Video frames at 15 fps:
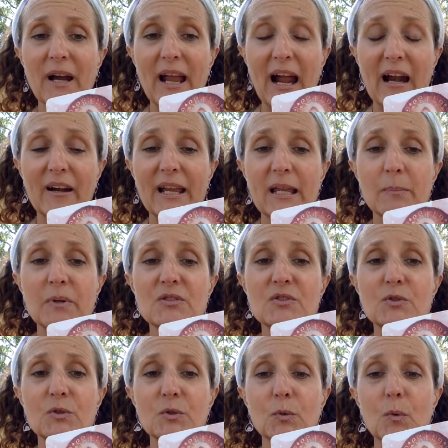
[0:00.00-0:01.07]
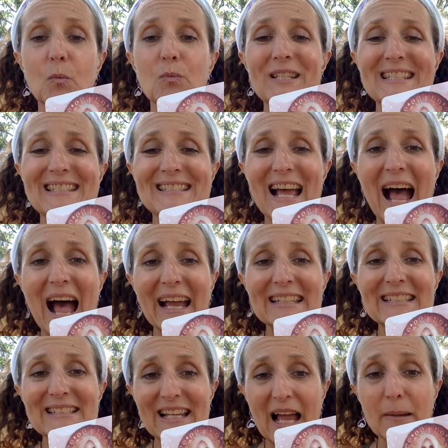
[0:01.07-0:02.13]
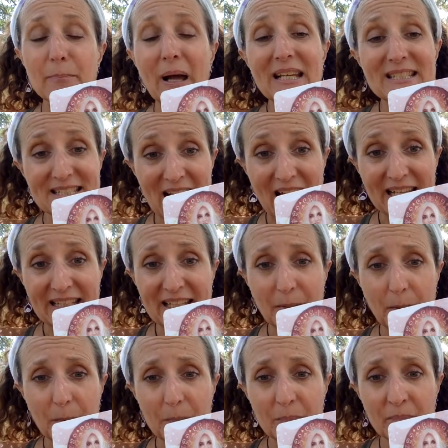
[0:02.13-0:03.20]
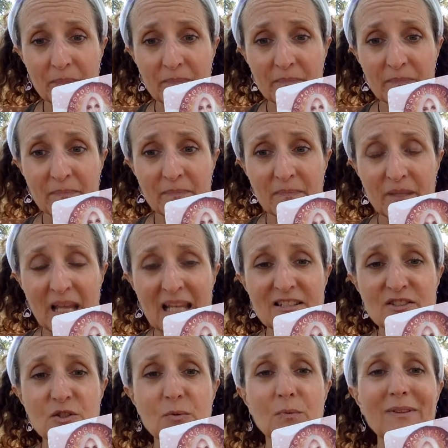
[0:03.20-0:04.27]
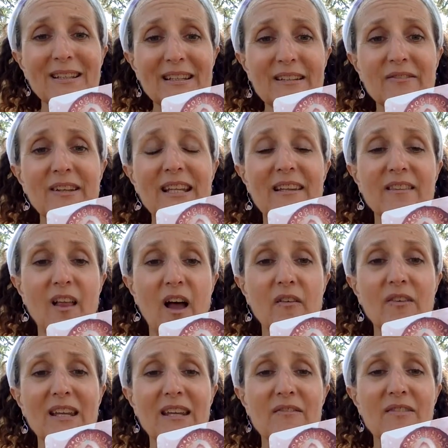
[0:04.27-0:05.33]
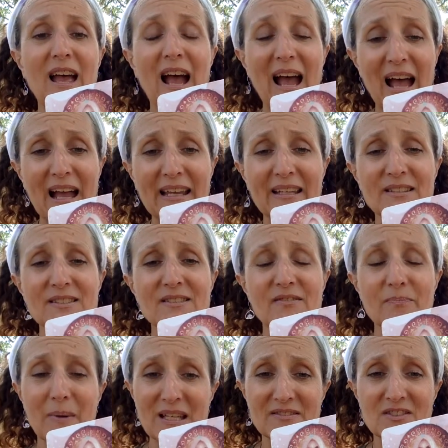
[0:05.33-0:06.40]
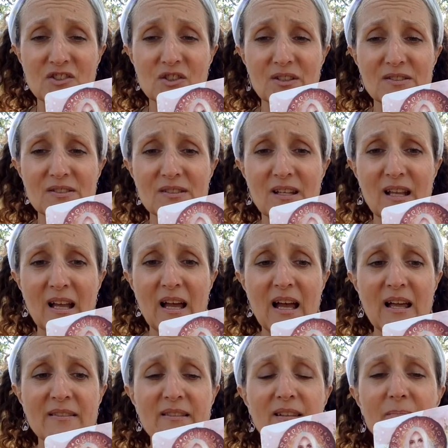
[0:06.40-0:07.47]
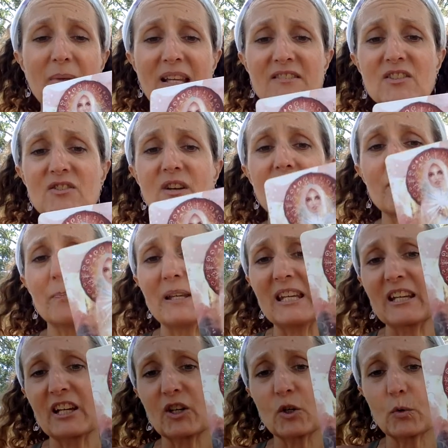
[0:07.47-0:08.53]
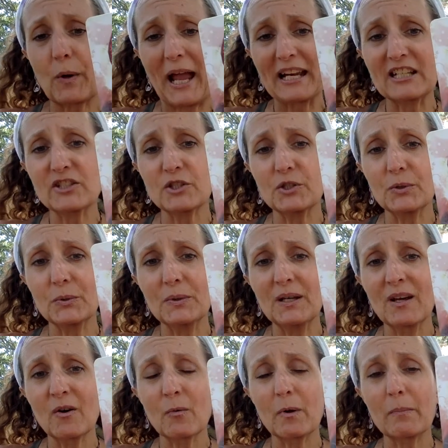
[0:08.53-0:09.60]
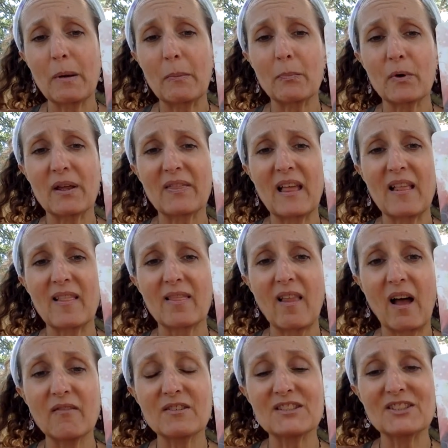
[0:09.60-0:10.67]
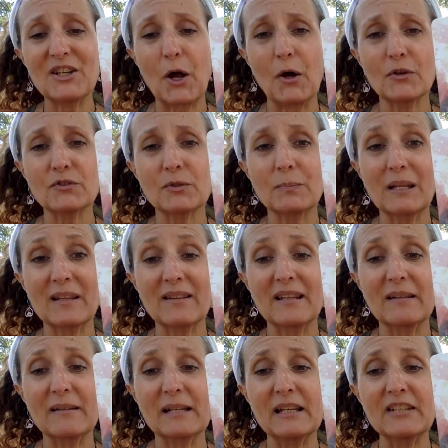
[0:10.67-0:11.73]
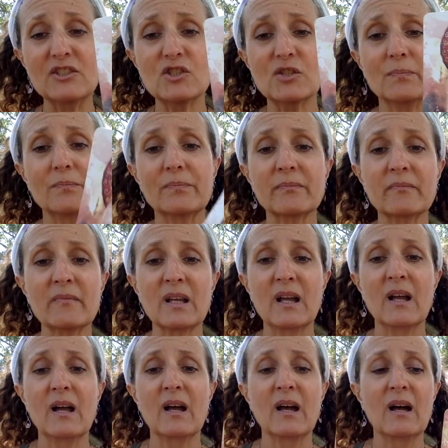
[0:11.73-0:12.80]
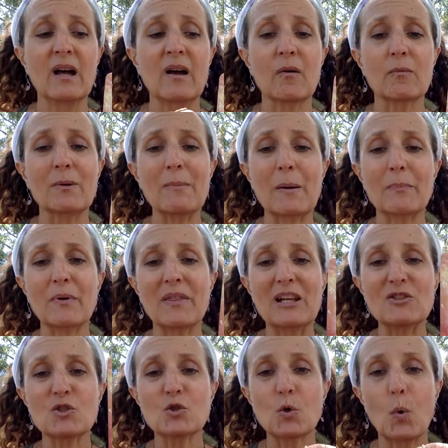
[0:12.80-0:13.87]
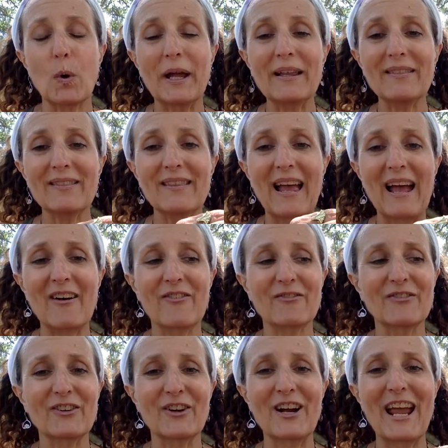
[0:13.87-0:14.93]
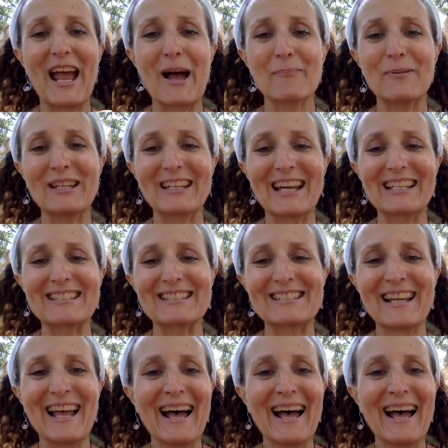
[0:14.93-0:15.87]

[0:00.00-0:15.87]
are able to reside side by side here and to live in love and give the highest of messages. The message of being in gratitude, remembering that love is the ultimate lineage. Remember that joy, laughter, happiness,